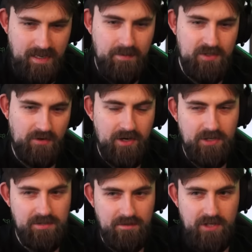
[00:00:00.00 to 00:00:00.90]

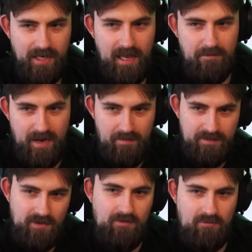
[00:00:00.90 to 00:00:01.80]
Demonstrations of the G eleven having
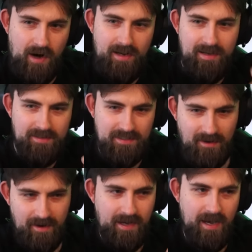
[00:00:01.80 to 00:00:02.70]
to crank it and
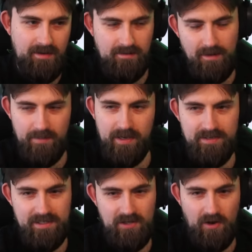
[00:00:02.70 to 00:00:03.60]
start again. Because he's